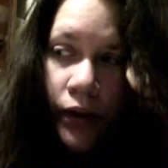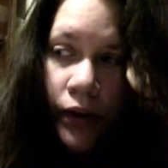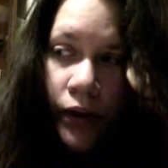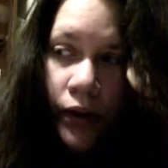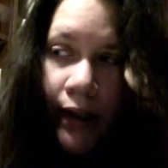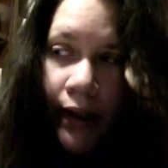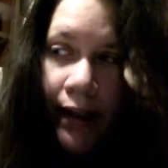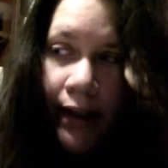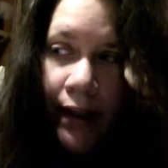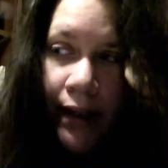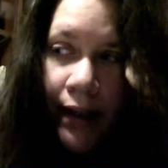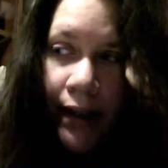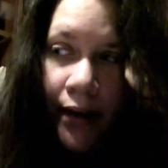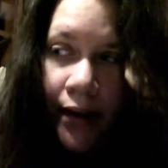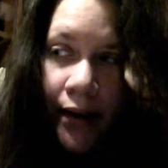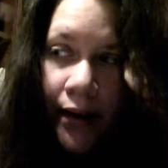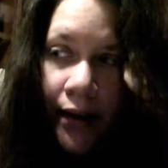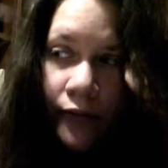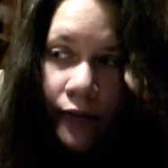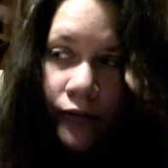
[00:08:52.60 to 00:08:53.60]
I
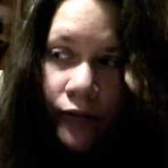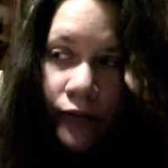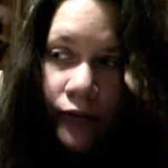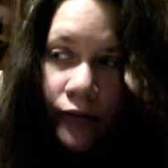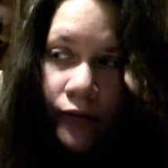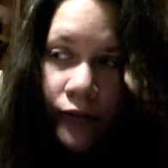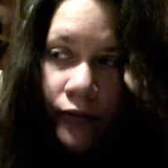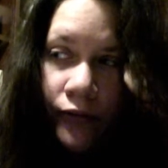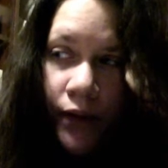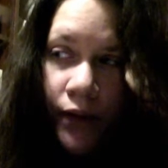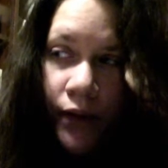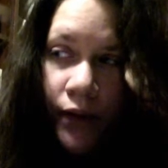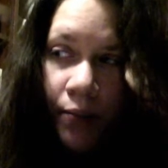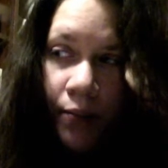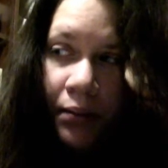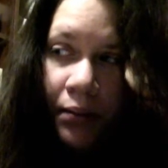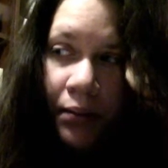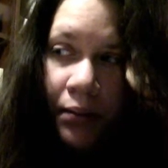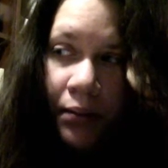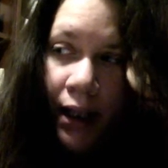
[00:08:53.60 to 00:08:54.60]
had
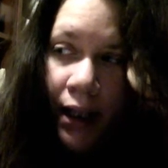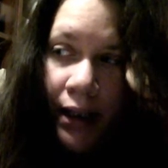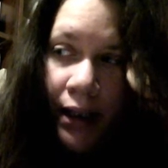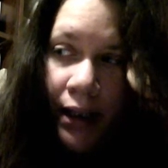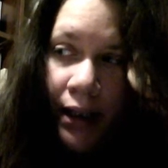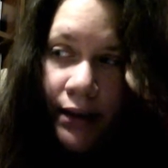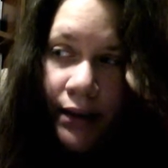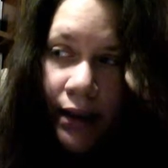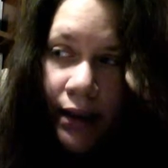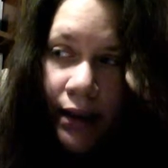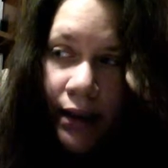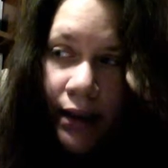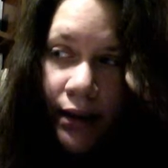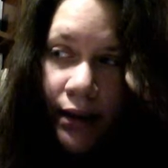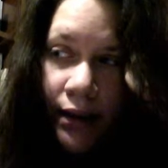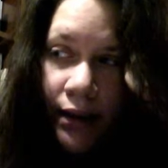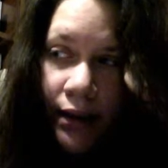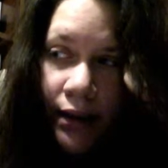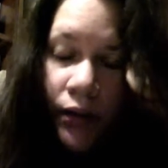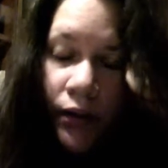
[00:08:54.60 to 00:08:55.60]
plans that
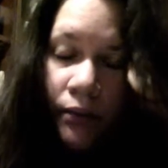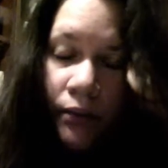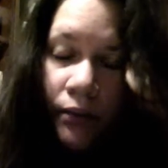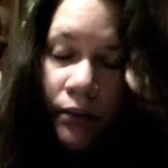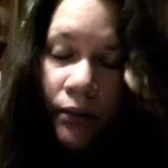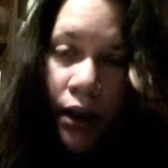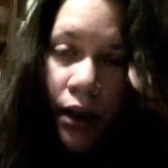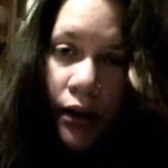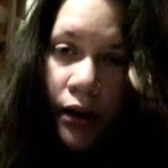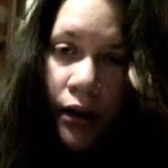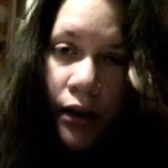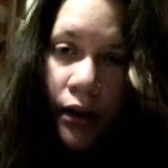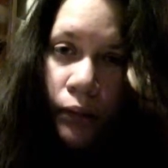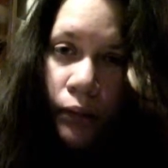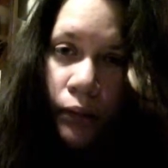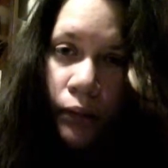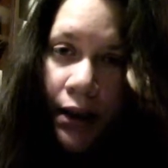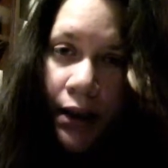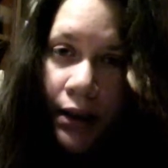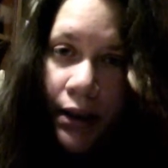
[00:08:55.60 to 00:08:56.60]
even though I'm not going to
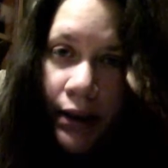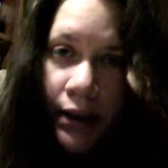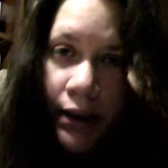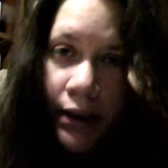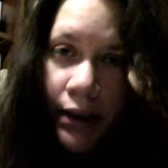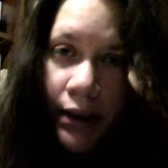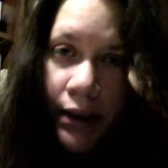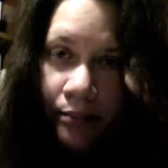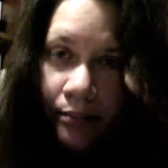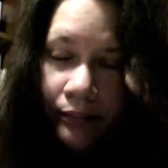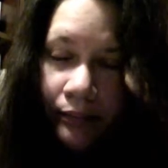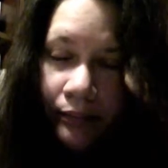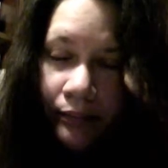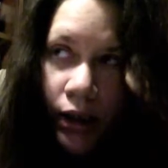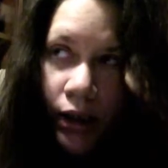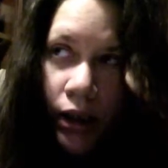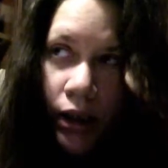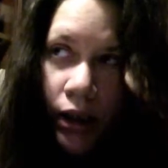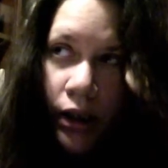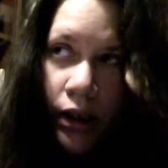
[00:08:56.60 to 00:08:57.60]
win the claim,
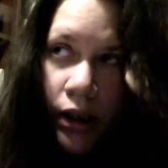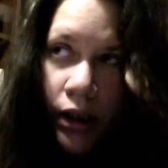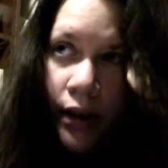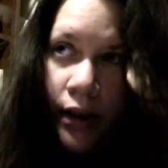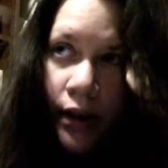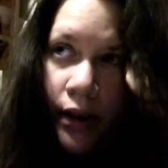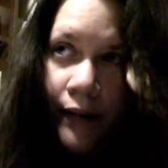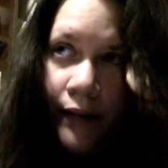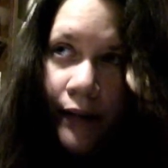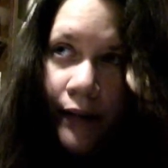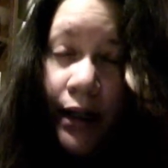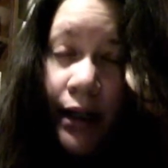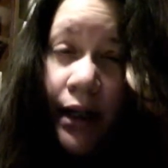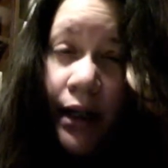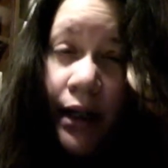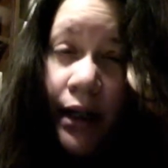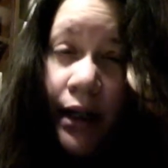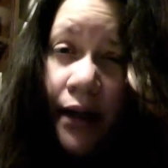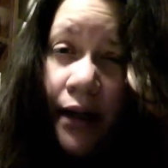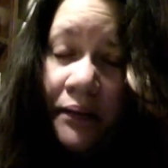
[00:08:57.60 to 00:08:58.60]
that
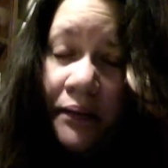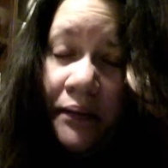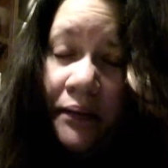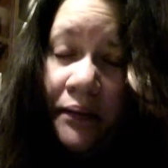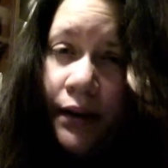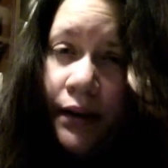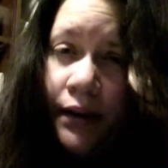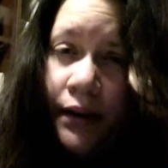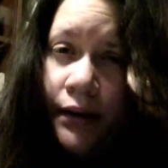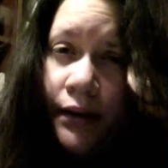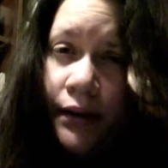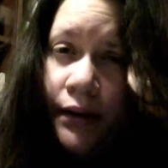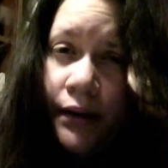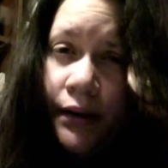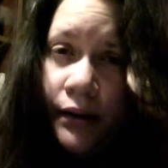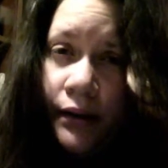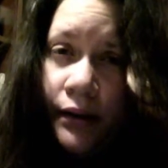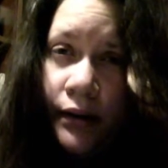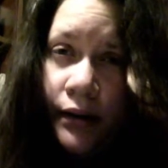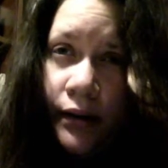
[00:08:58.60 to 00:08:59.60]
I will
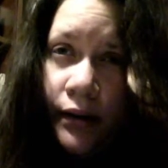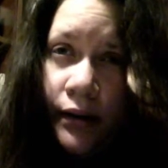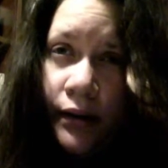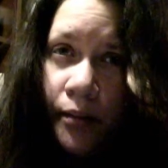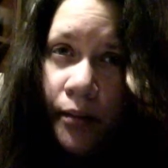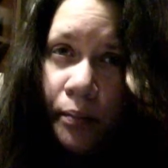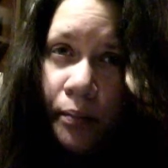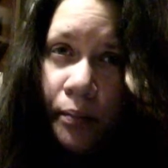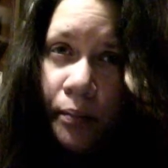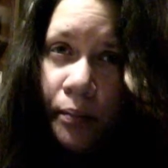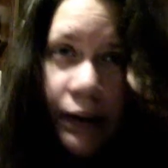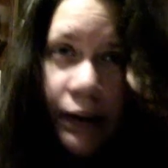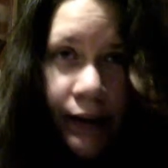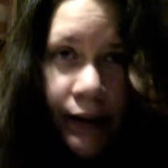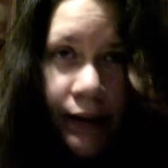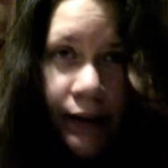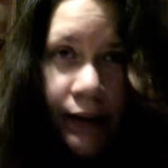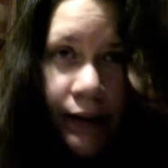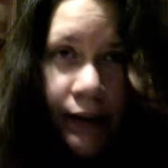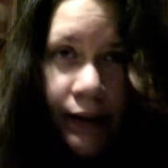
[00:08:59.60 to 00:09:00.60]
put
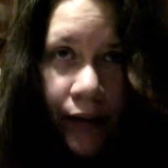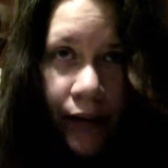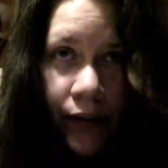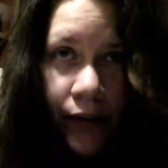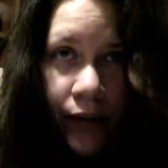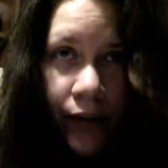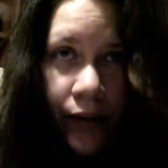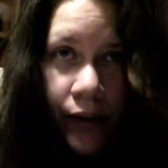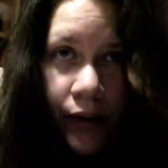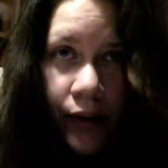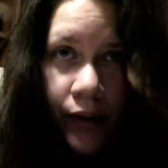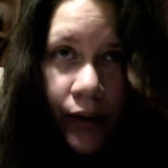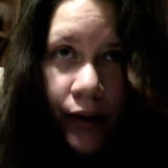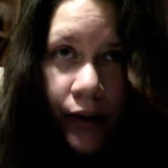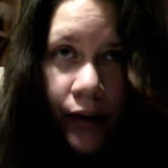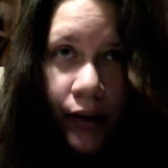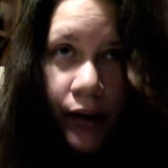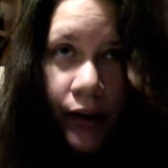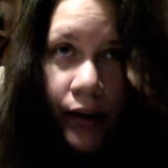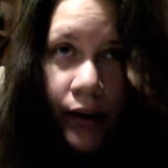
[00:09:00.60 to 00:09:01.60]
together
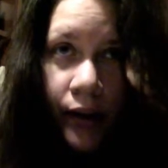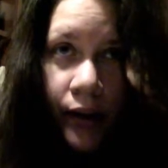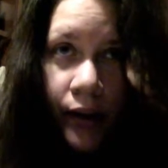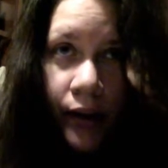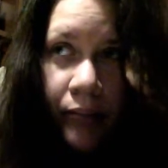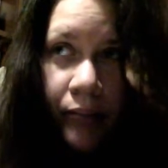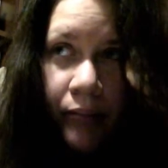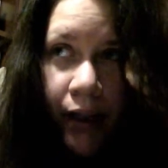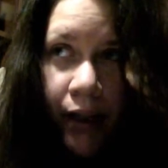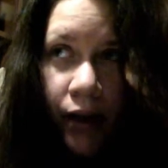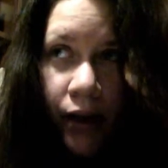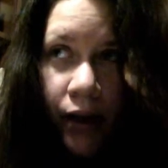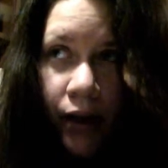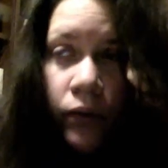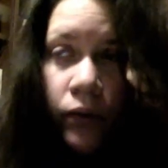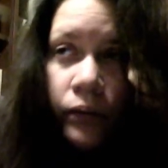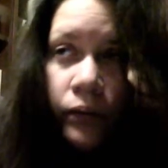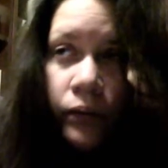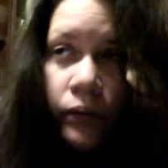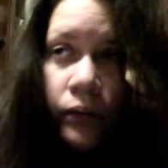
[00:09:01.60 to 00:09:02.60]
my
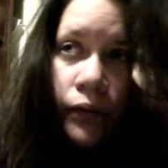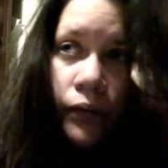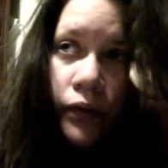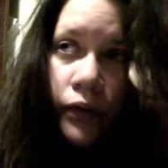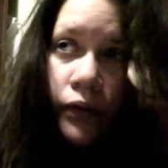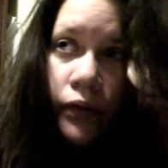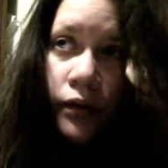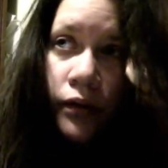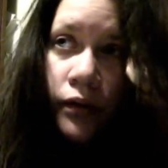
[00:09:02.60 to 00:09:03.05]
own,